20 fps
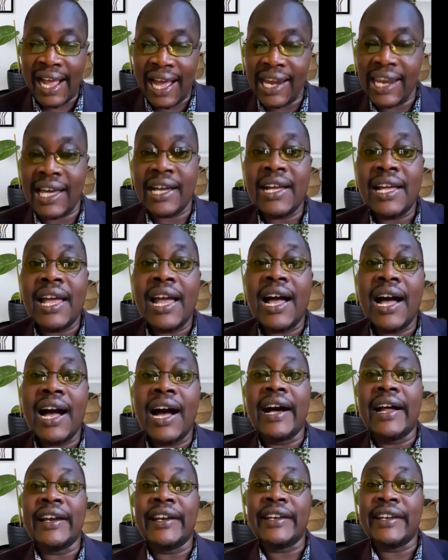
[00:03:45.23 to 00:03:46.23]
color
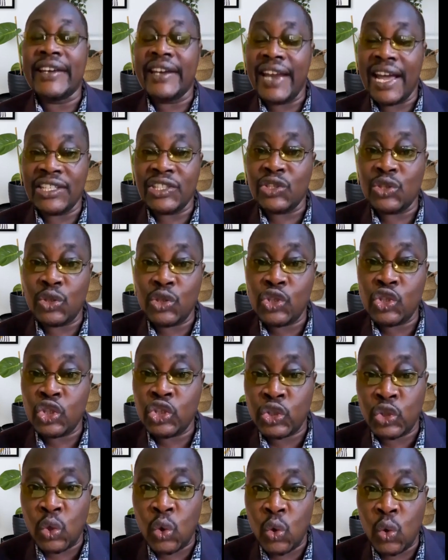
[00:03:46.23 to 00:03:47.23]
and does not
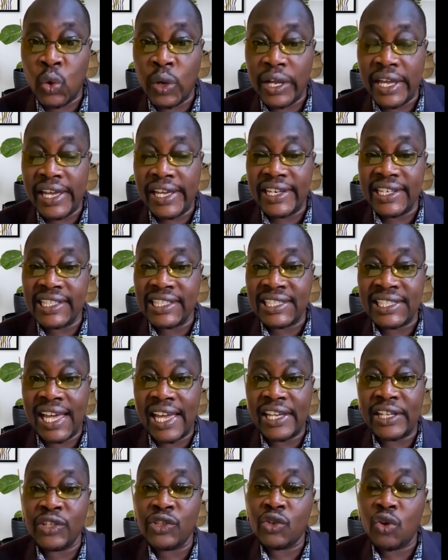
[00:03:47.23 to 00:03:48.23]
show any
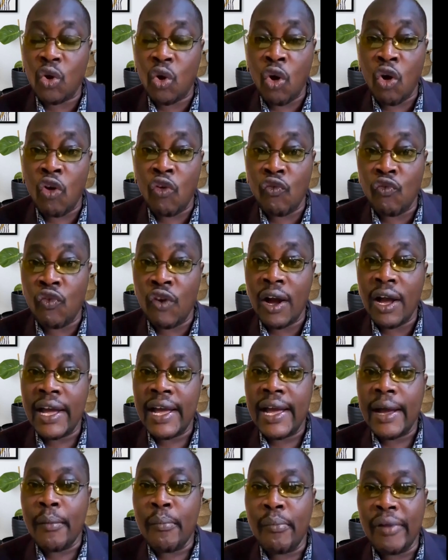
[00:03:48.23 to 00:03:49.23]
sign of
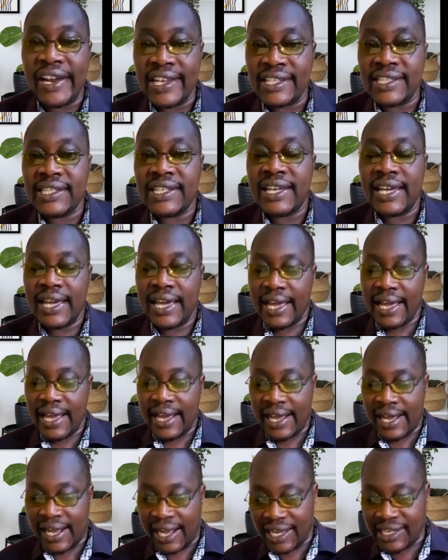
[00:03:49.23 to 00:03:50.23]
breast
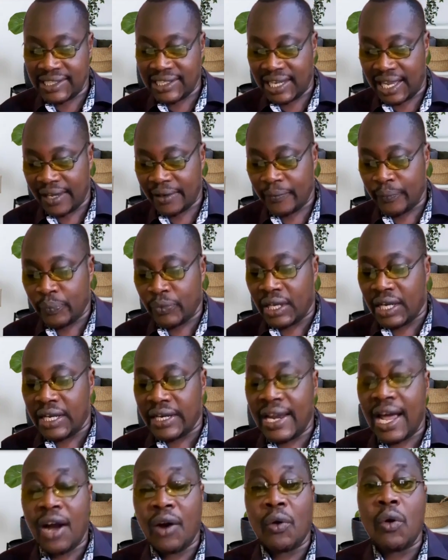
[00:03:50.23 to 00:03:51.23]
cancer.
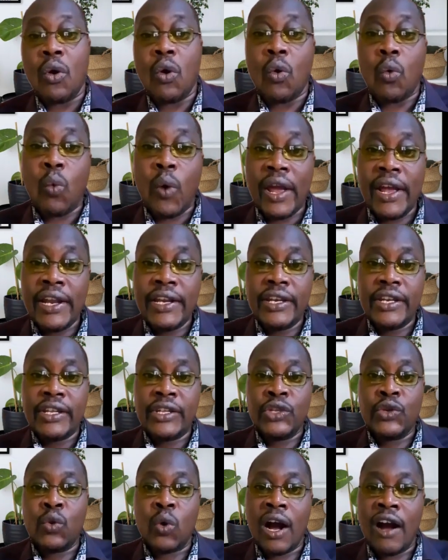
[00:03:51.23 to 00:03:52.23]
Now, when
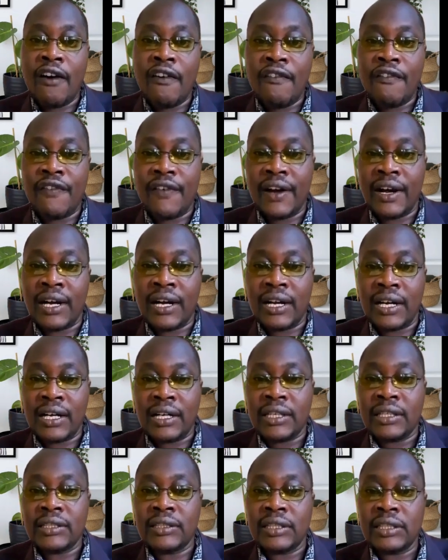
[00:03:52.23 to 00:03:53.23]
you have
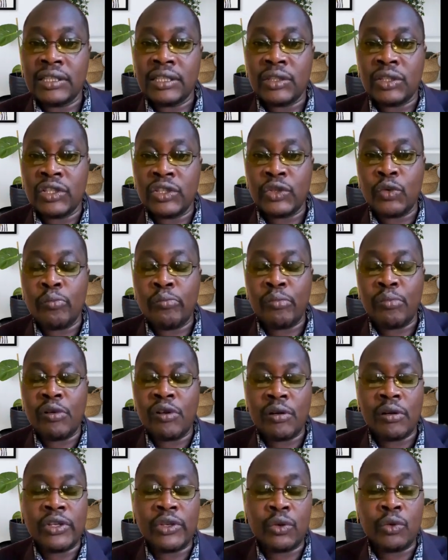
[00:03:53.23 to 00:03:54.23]

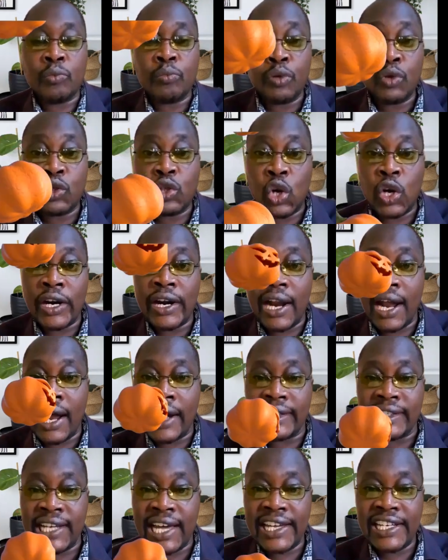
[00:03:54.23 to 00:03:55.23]
you put on
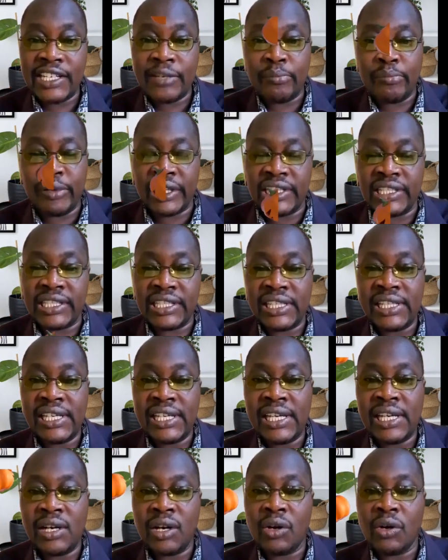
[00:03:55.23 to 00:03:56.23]
a tight
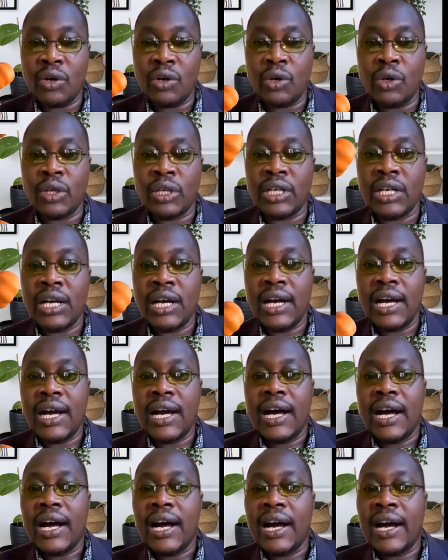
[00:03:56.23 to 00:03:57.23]
brassiere, or
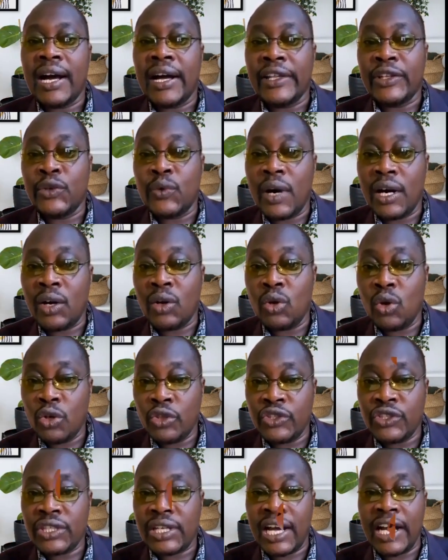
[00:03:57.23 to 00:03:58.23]
your
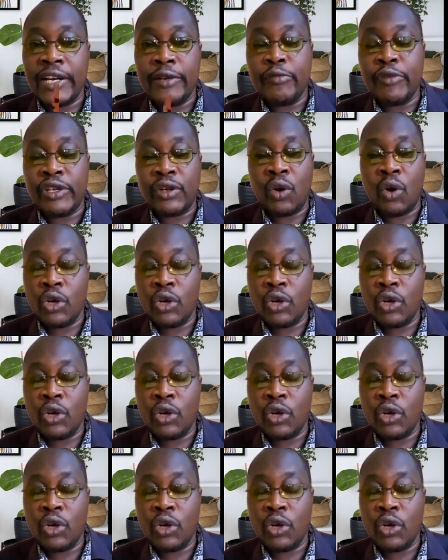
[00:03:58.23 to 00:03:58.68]
clothes can be